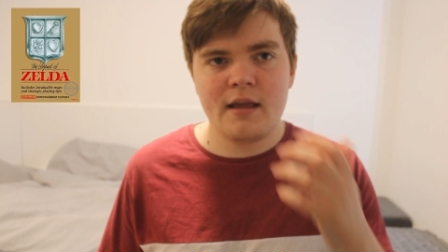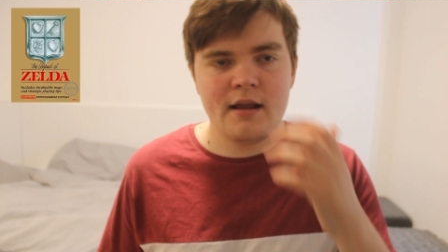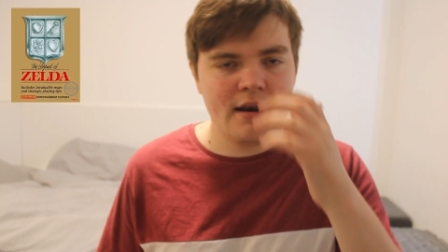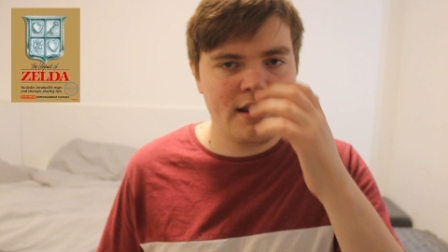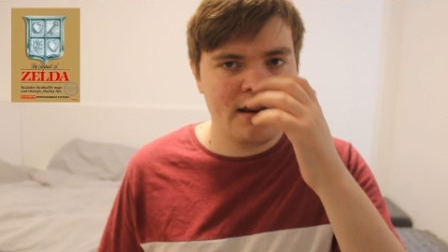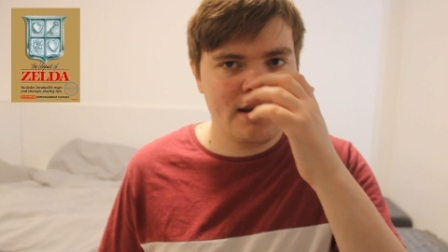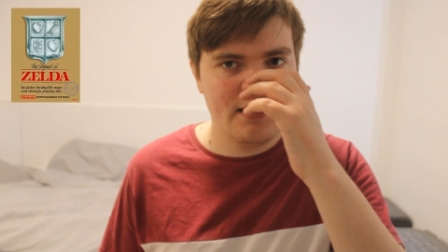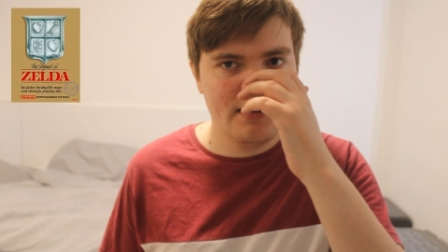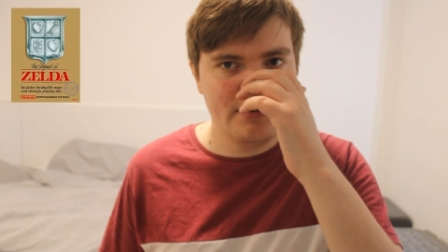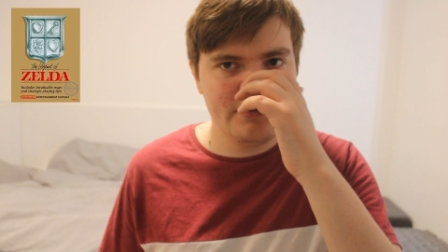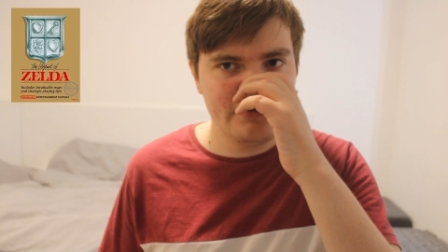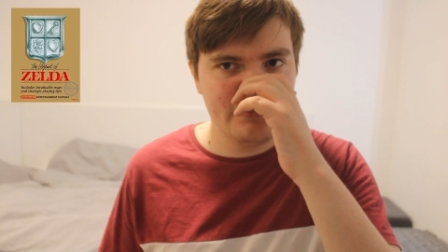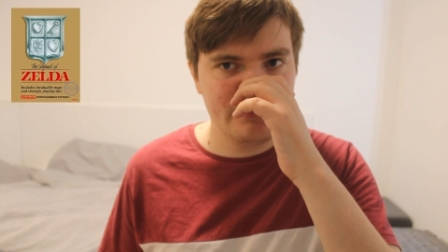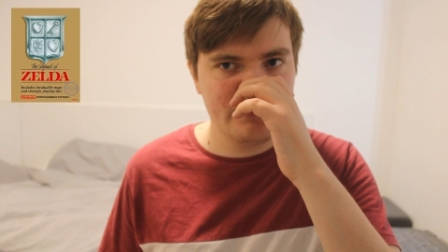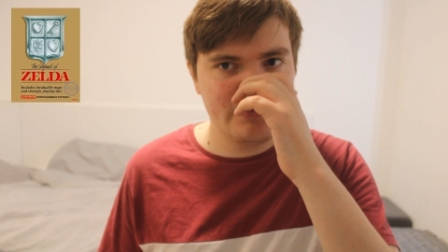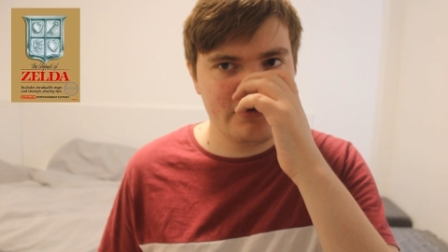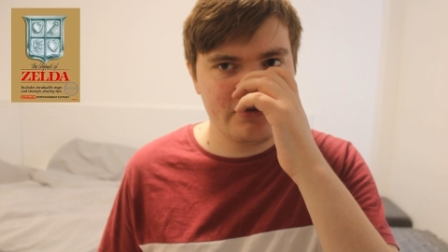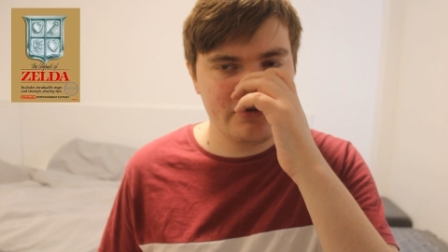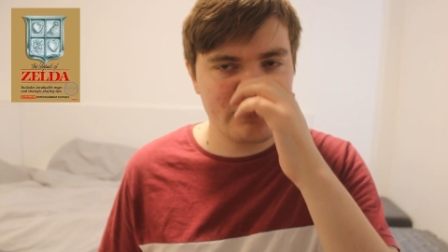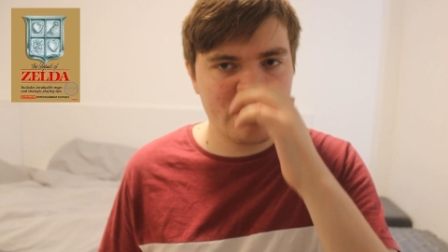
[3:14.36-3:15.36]

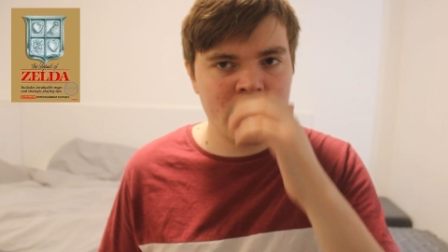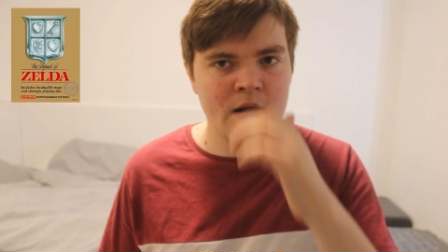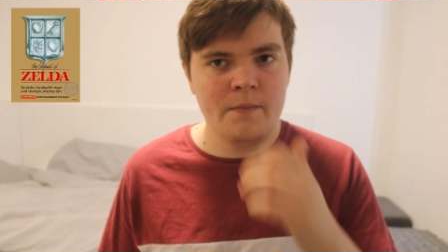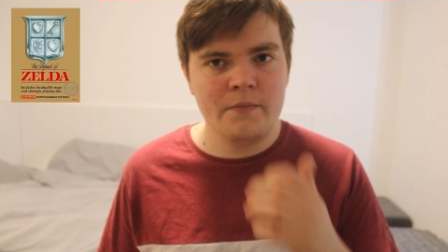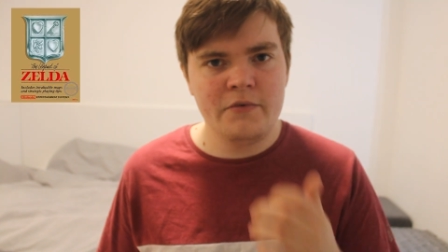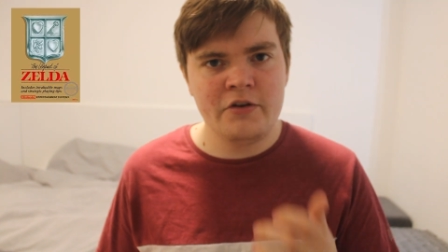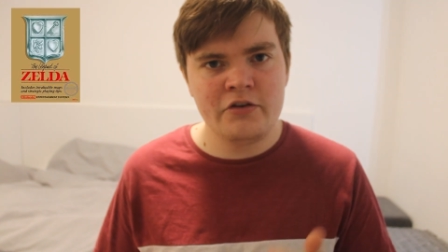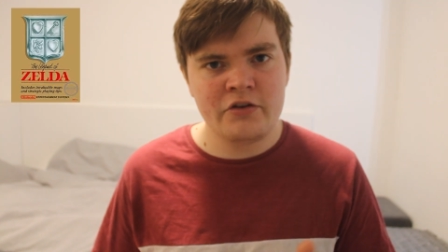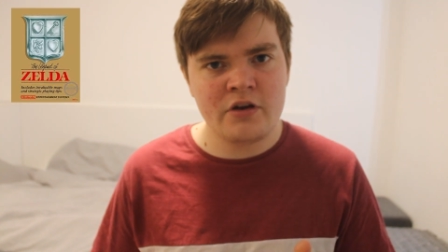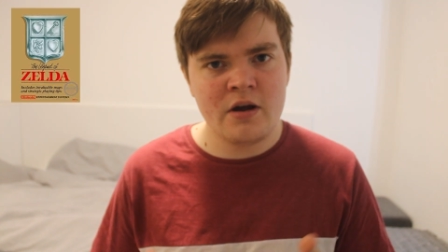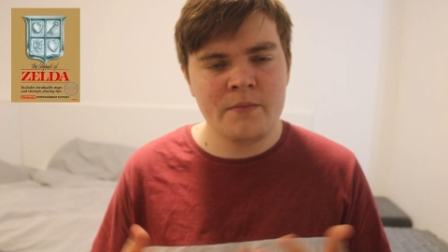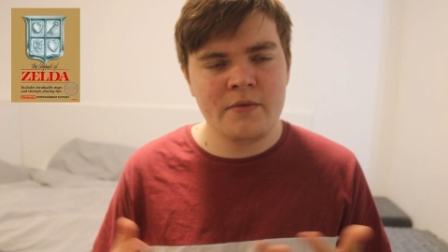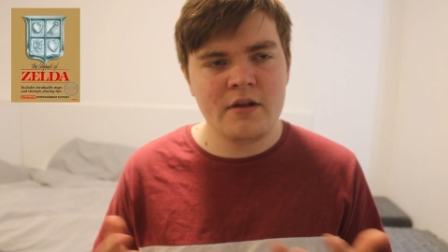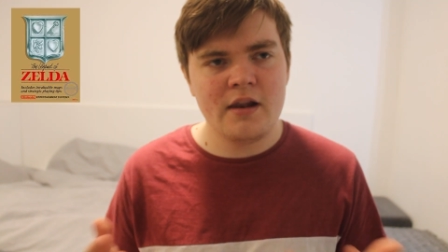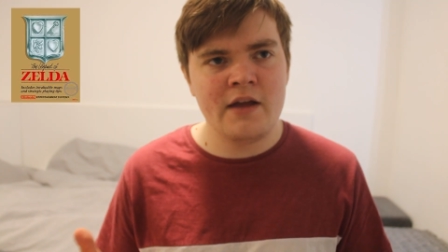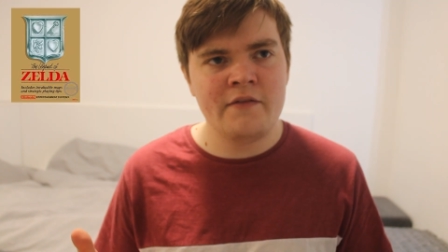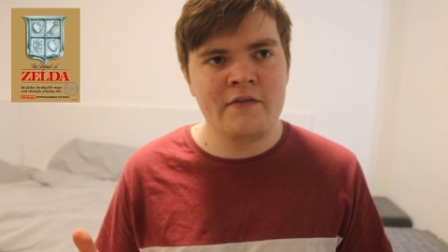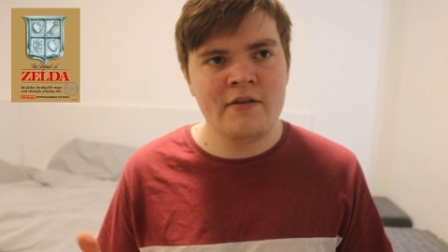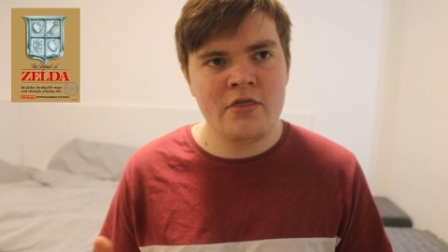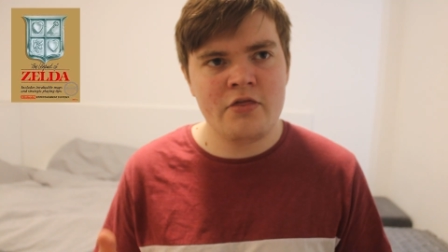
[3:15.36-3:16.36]
just, just, come just come to
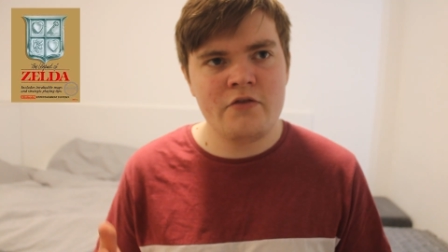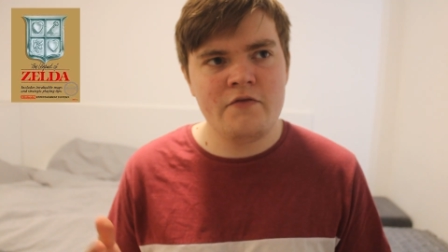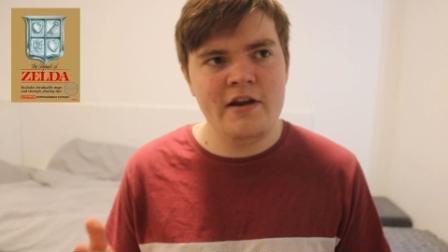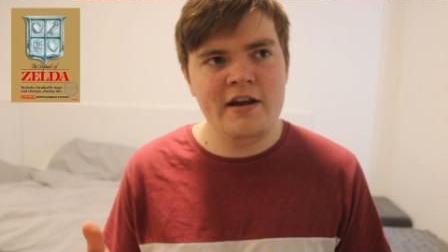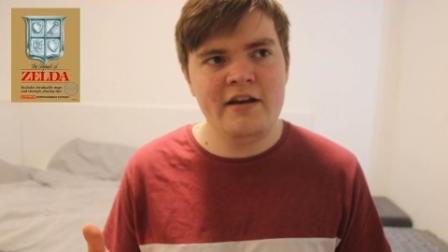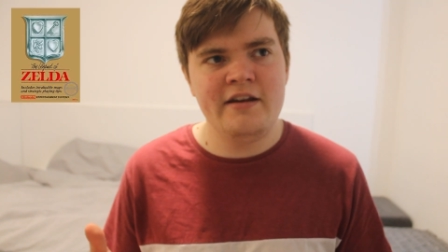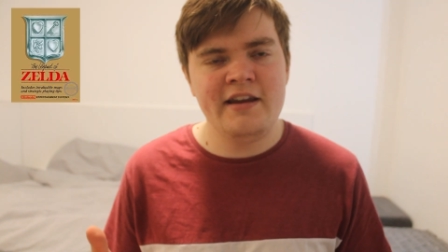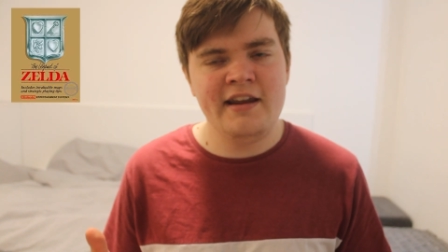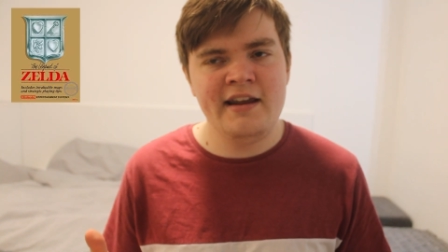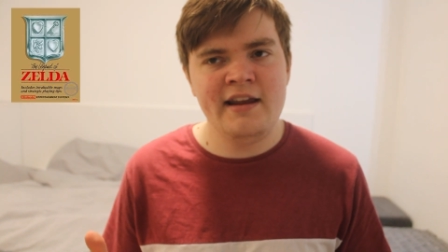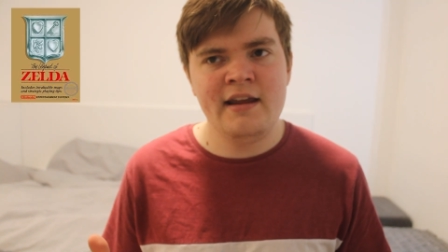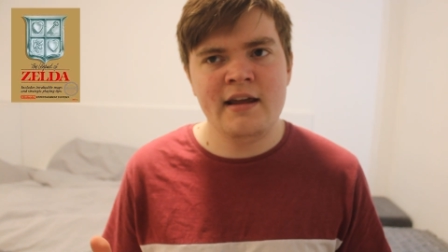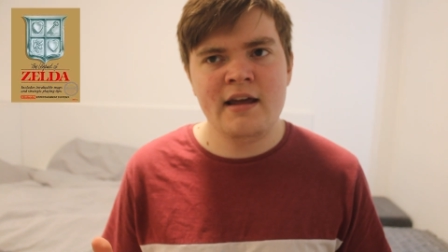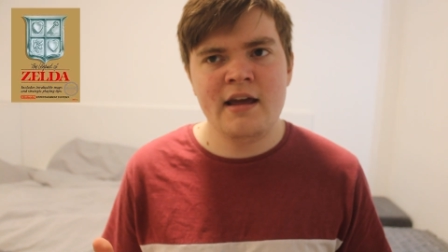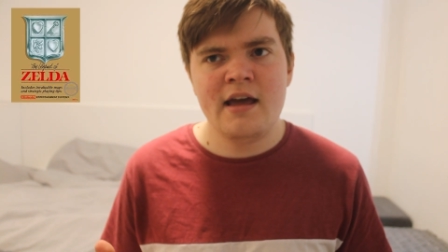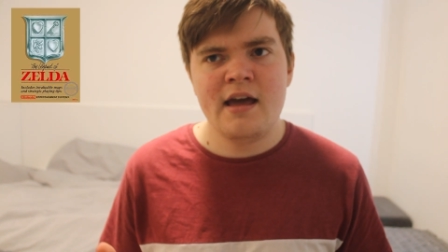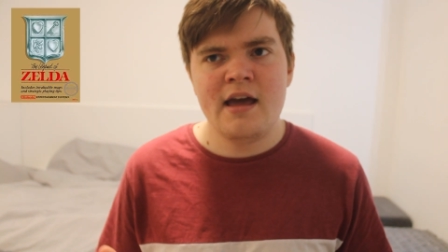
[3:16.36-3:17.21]
life in three D.